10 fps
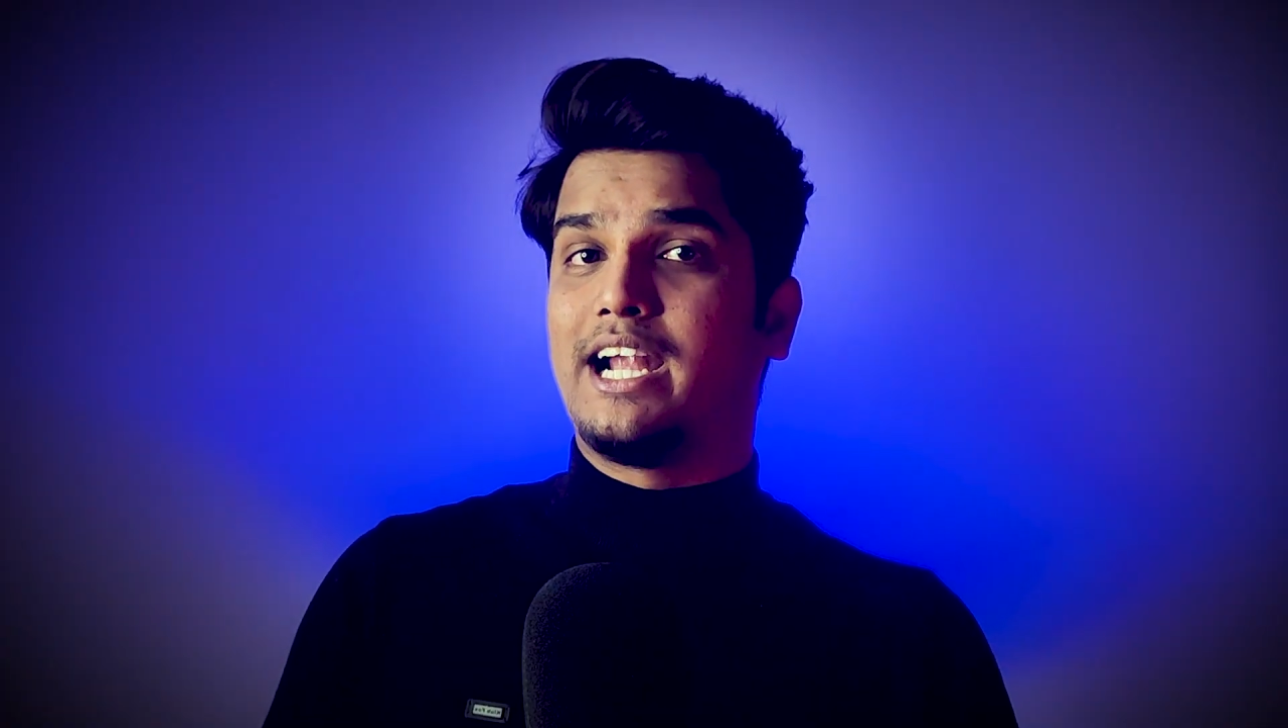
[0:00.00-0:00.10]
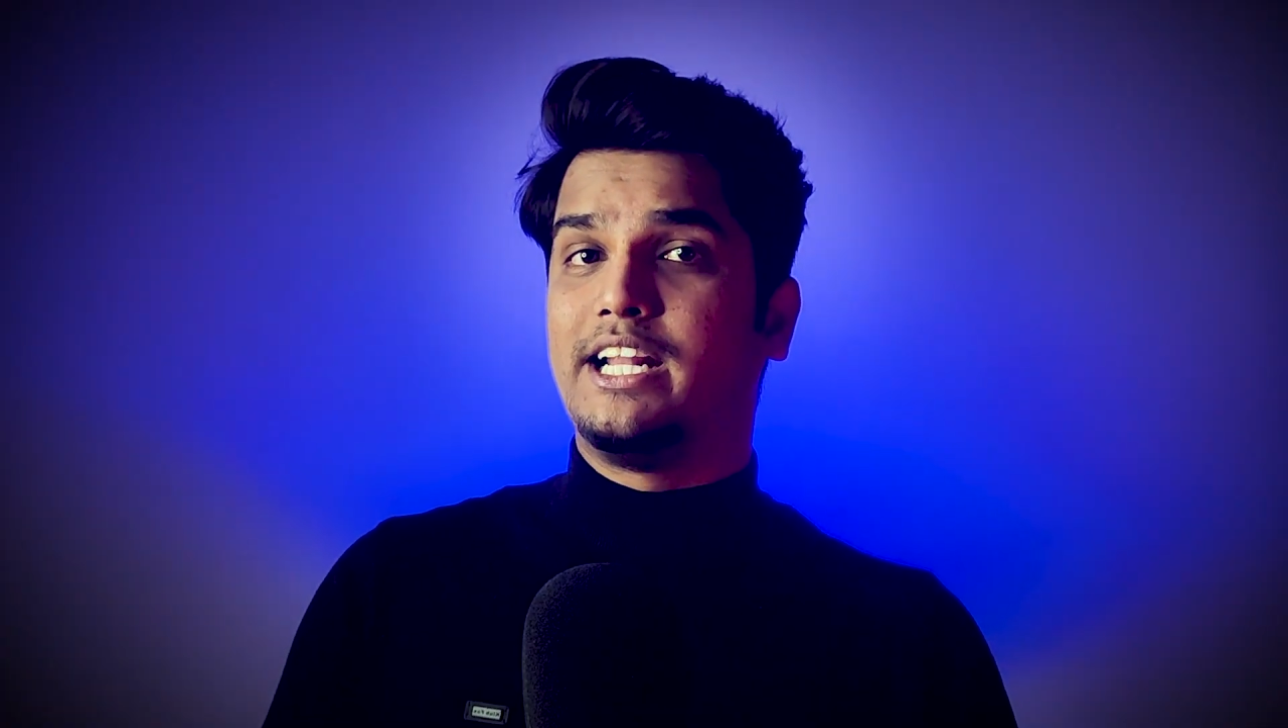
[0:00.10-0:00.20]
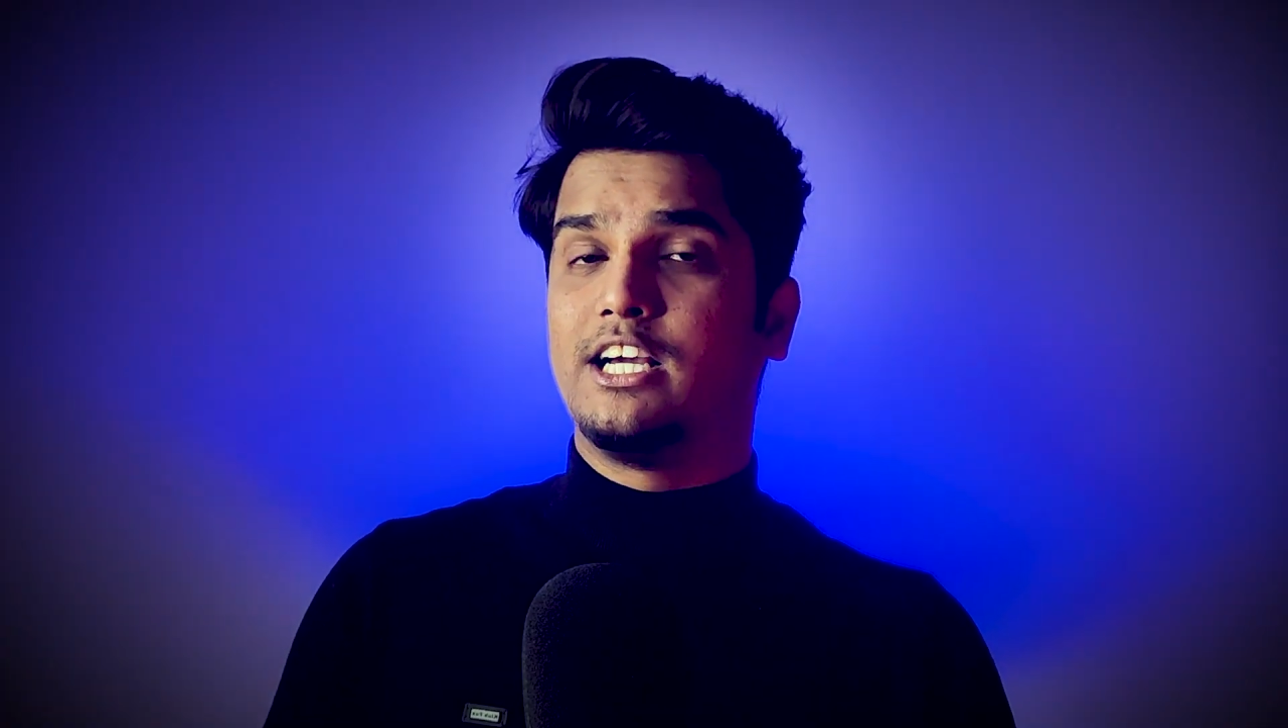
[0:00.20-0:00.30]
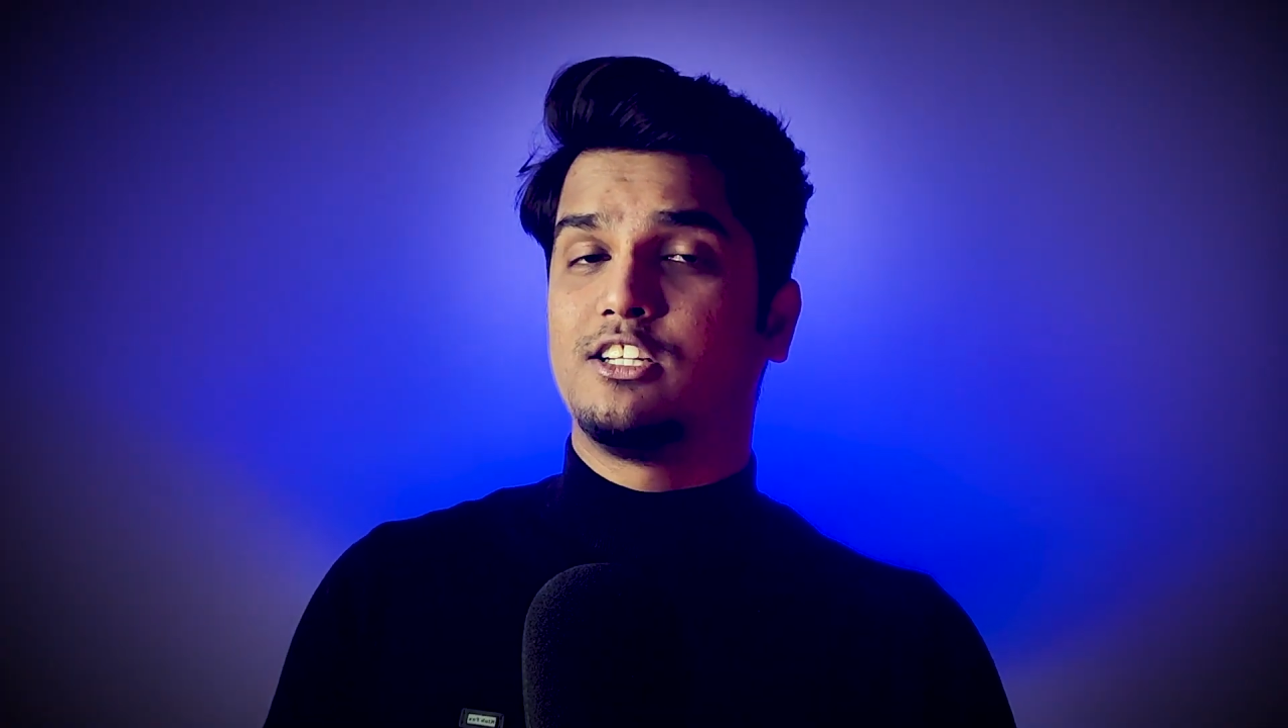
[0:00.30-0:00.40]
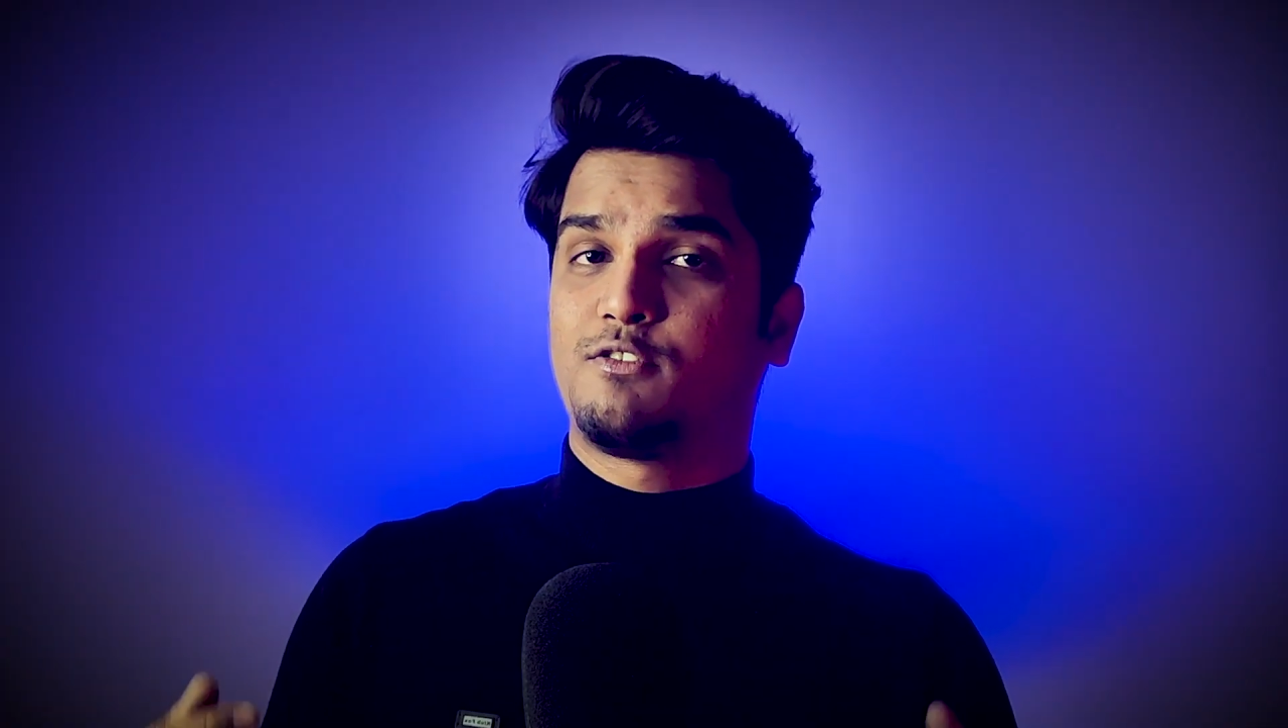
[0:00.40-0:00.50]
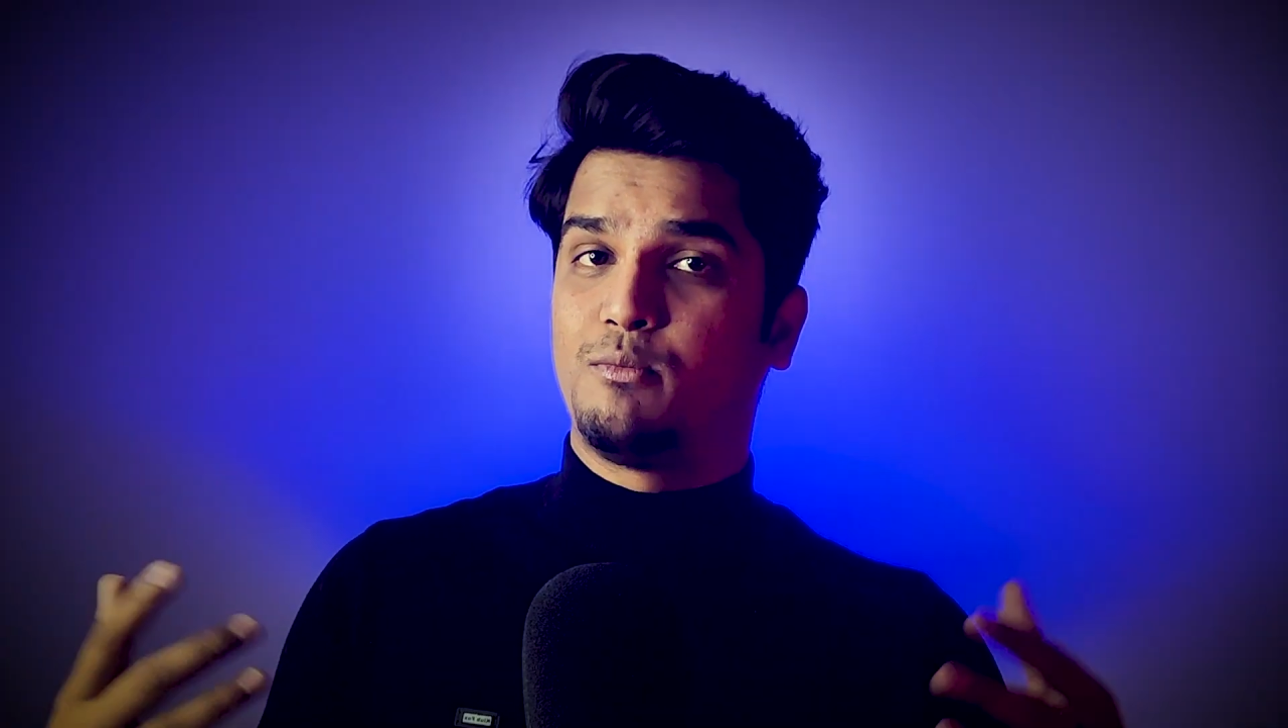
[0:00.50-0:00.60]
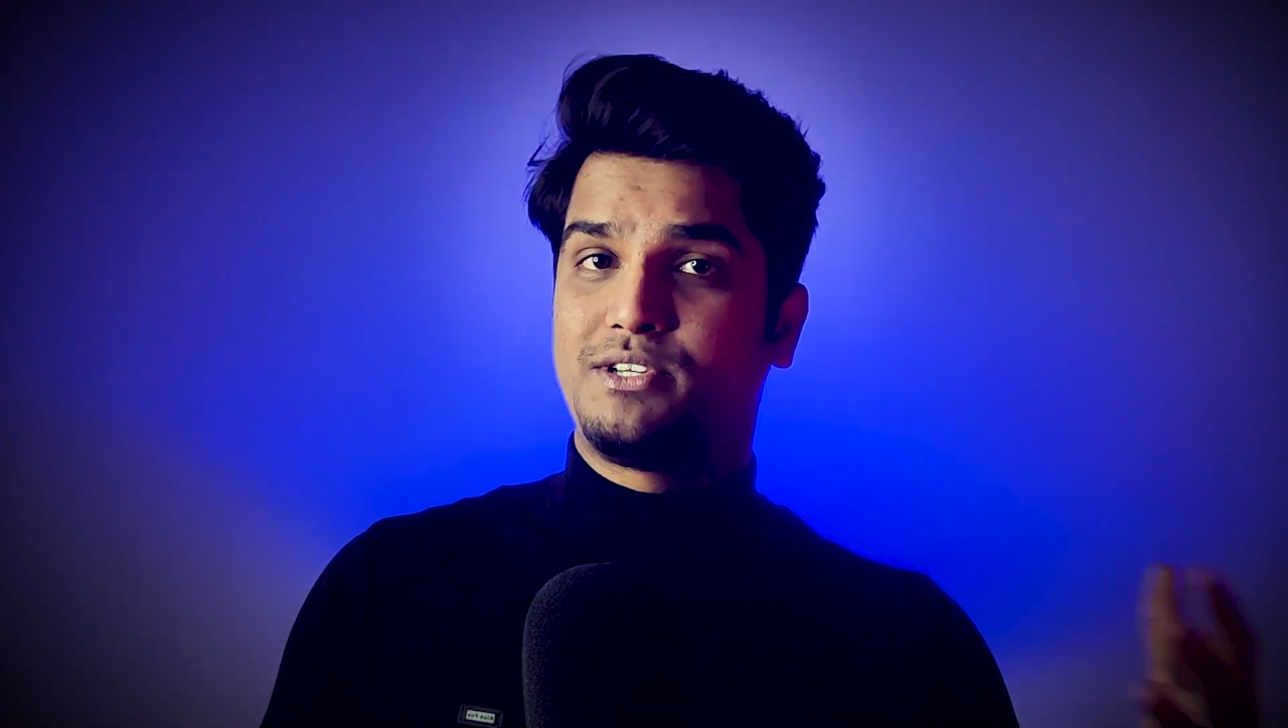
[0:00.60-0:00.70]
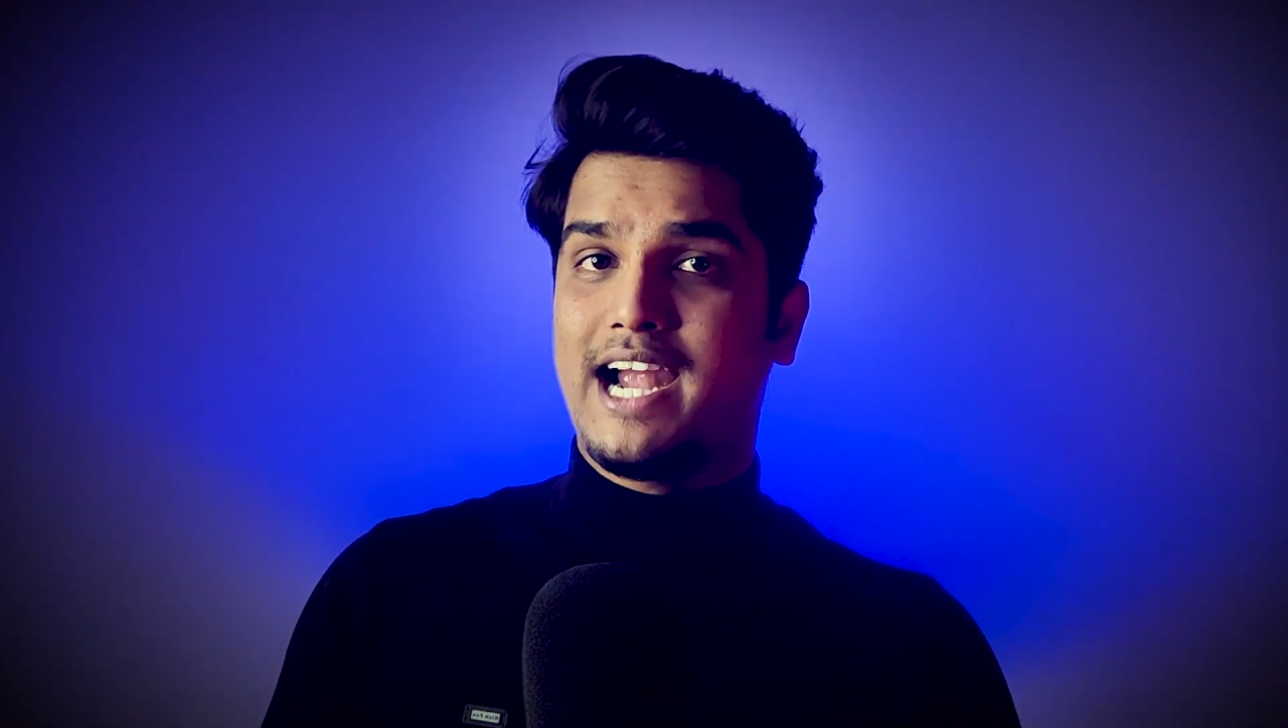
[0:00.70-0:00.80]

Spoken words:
ideas from